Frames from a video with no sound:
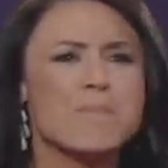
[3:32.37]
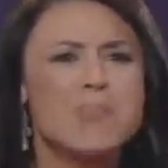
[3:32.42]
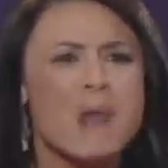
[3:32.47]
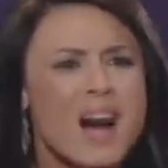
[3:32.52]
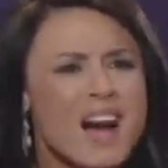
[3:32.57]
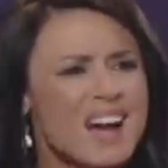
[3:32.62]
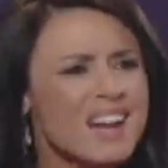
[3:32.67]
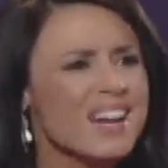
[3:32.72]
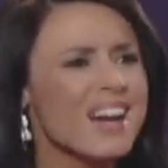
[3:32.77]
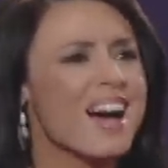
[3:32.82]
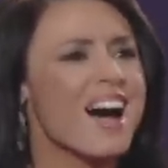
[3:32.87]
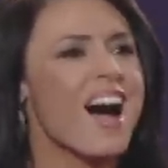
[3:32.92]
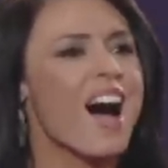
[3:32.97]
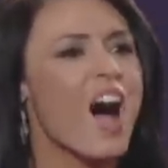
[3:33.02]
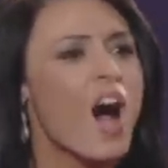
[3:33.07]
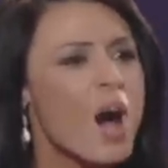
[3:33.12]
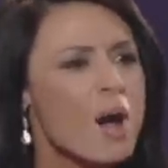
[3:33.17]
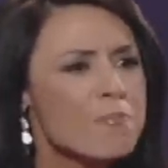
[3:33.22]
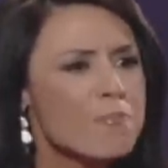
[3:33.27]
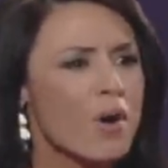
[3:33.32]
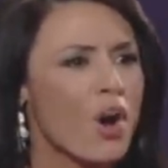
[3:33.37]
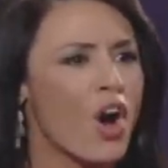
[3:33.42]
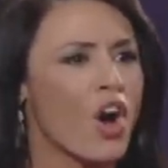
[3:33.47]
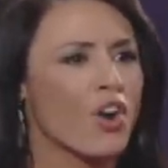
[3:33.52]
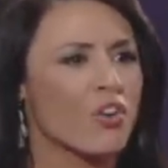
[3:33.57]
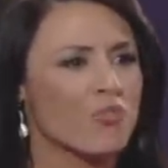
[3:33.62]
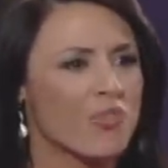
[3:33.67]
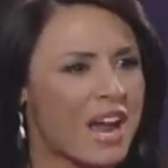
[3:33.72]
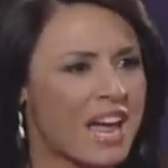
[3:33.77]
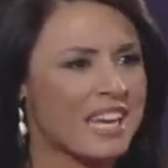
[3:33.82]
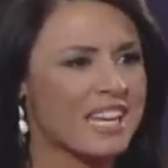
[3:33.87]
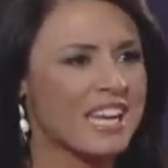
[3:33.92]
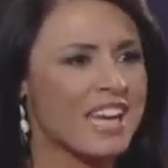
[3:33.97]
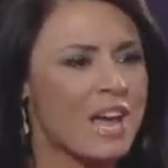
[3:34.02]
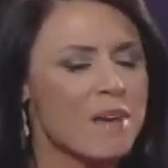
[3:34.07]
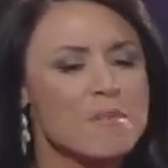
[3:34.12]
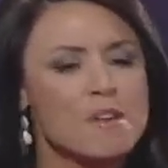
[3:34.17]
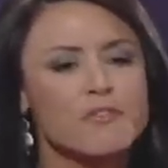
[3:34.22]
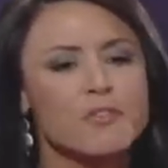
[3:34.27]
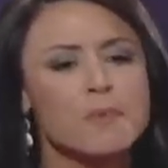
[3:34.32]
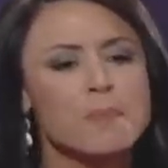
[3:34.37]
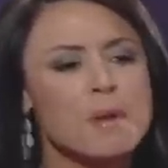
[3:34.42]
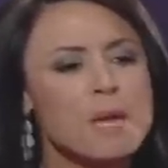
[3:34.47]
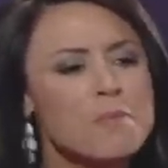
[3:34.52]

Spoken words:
buck up already. I mean, for